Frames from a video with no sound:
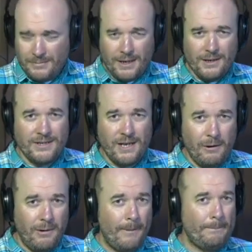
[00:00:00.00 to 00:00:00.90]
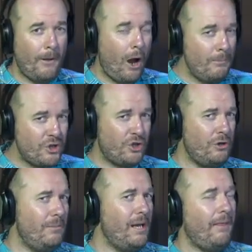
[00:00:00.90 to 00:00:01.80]
So I'm
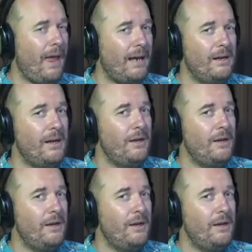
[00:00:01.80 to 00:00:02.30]
assuming that